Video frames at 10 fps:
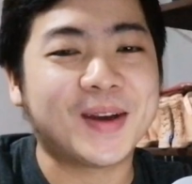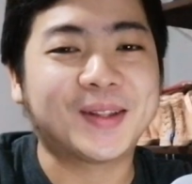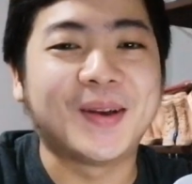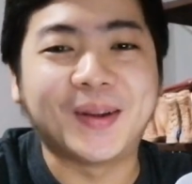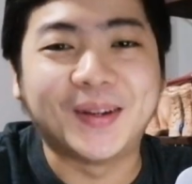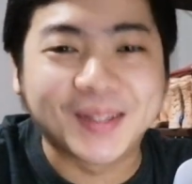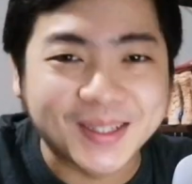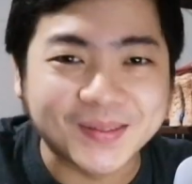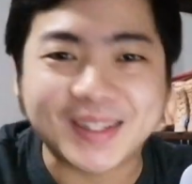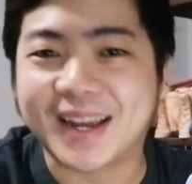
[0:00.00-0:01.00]
now to my
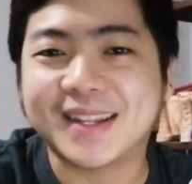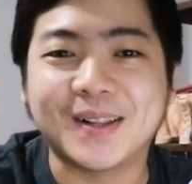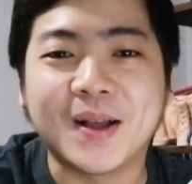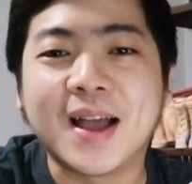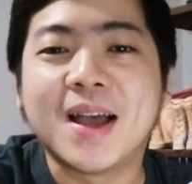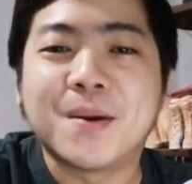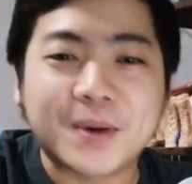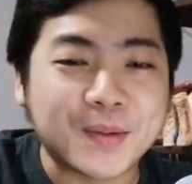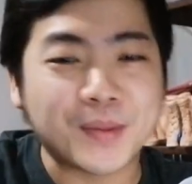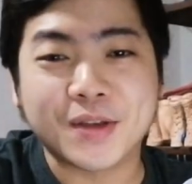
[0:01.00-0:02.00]
YouTube channel
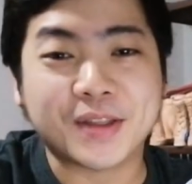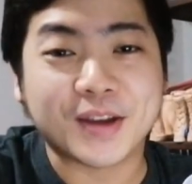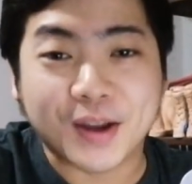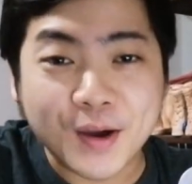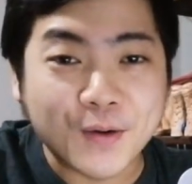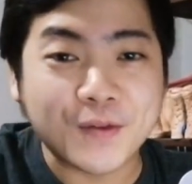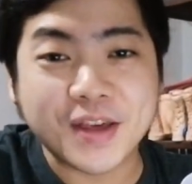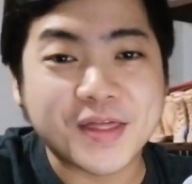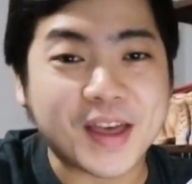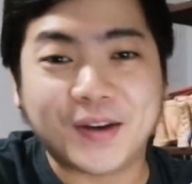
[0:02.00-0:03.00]
para mabot na tag
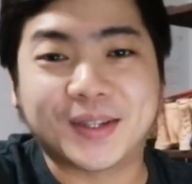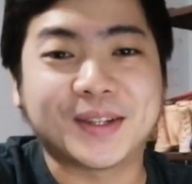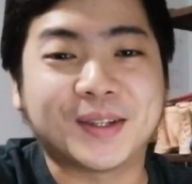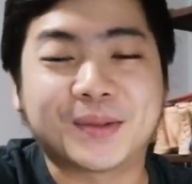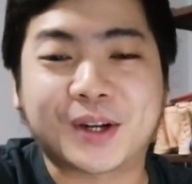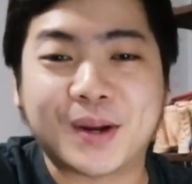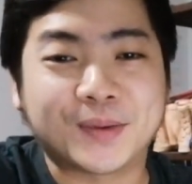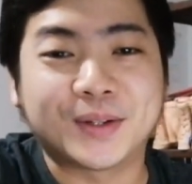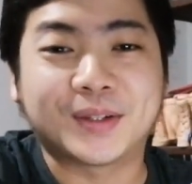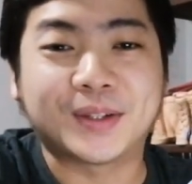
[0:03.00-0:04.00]
1,000
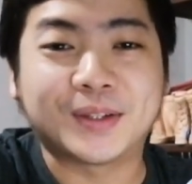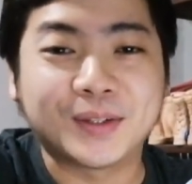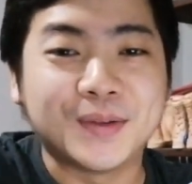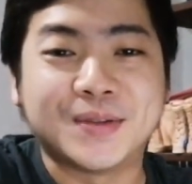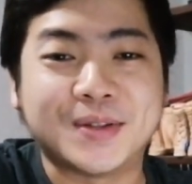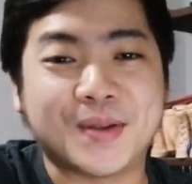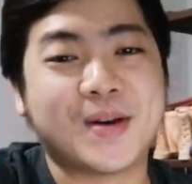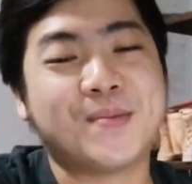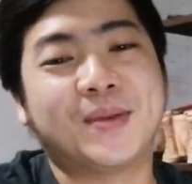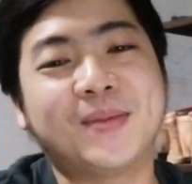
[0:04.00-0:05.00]
subscribers soon, di
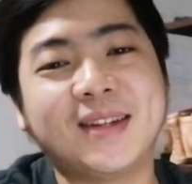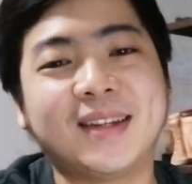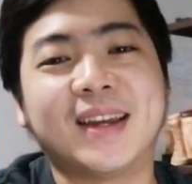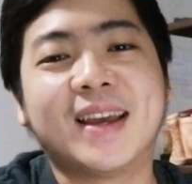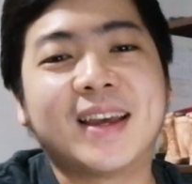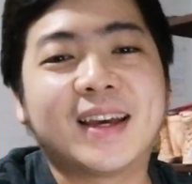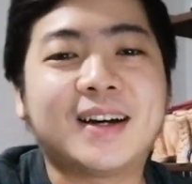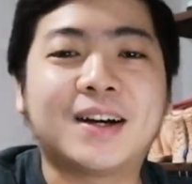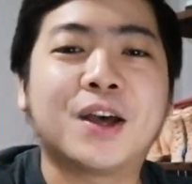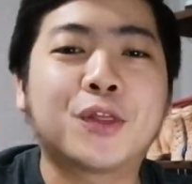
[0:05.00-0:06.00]
ba? Maybe
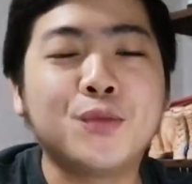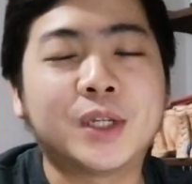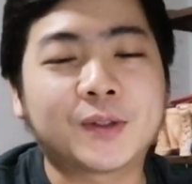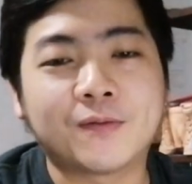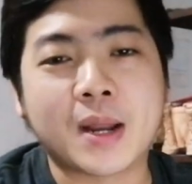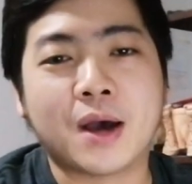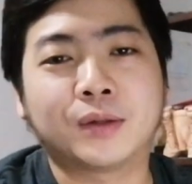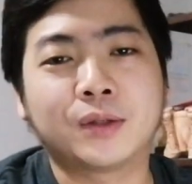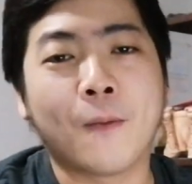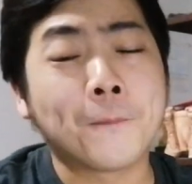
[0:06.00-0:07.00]
2 months from now.
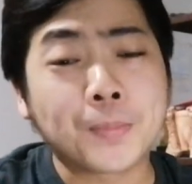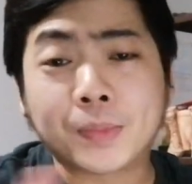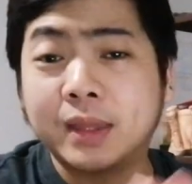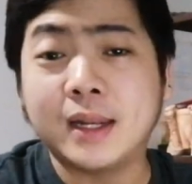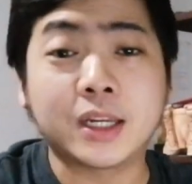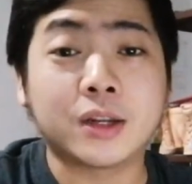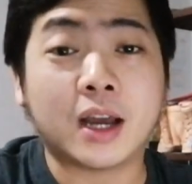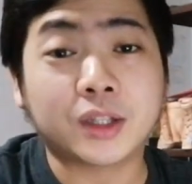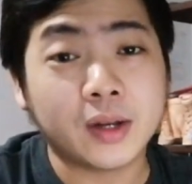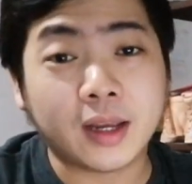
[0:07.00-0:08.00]
So, dili gyud
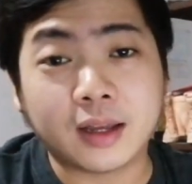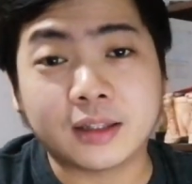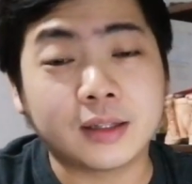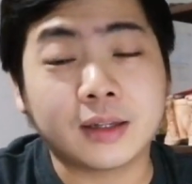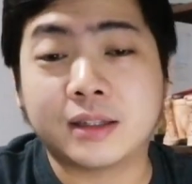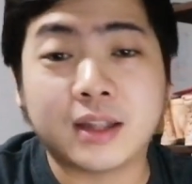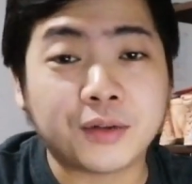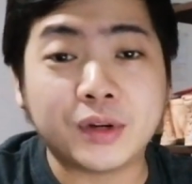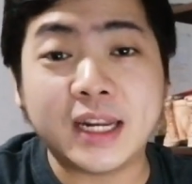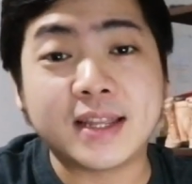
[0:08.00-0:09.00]
actually it's
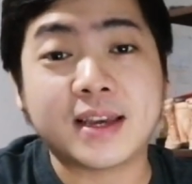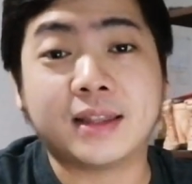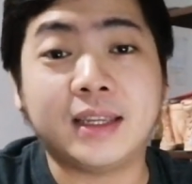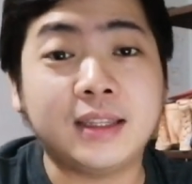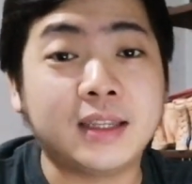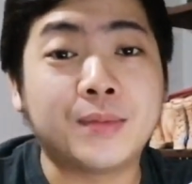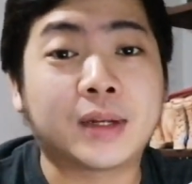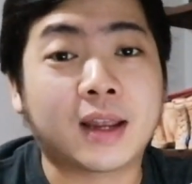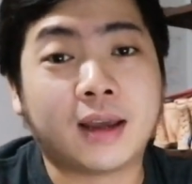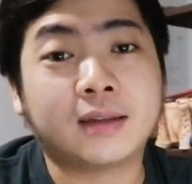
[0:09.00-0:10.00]
not really that easy
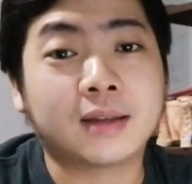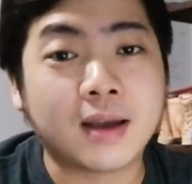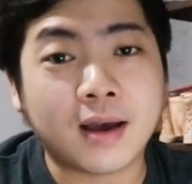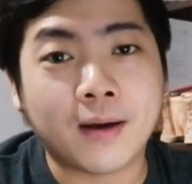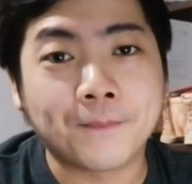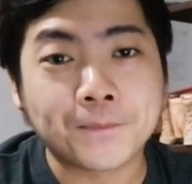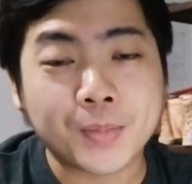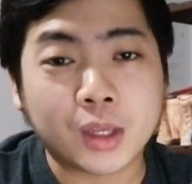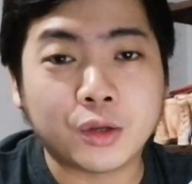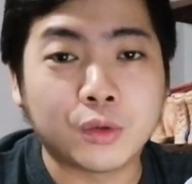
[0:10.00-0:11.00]
man, guys, nga
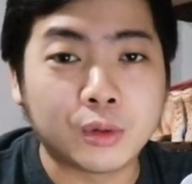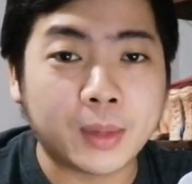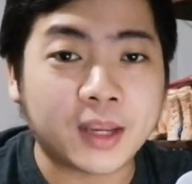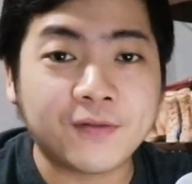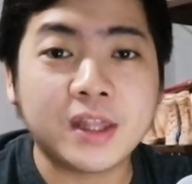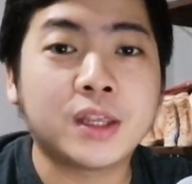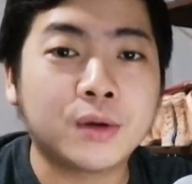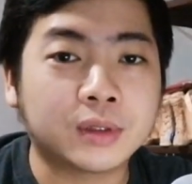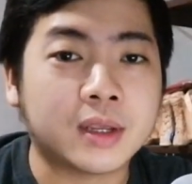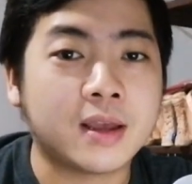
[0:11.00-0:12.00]
you'll make
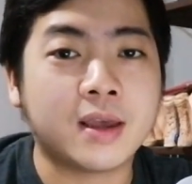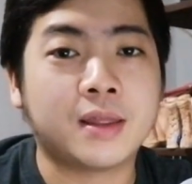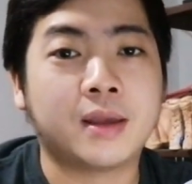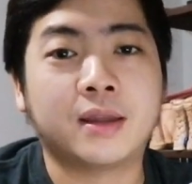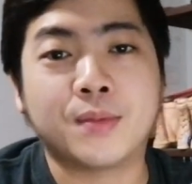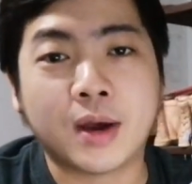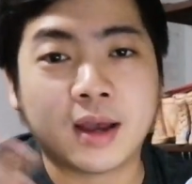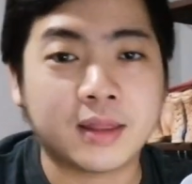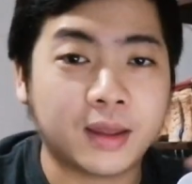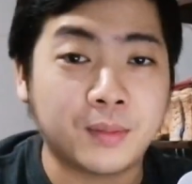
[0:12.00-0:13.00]
videos and di
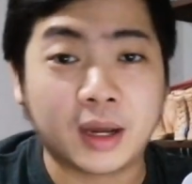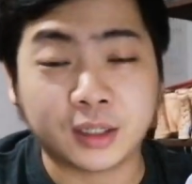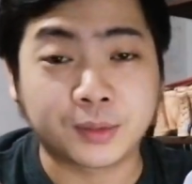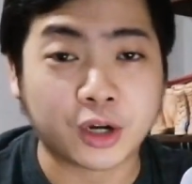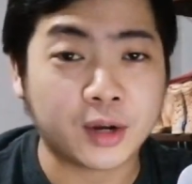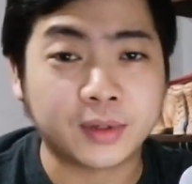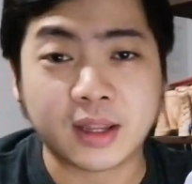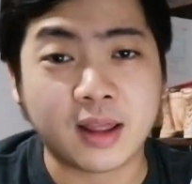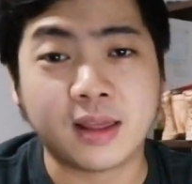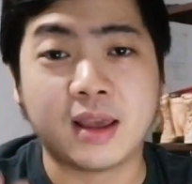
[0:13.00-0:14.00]
ba na mga subscribers
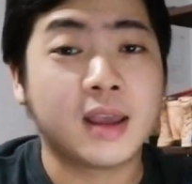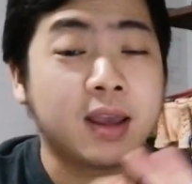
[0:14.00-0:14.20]
and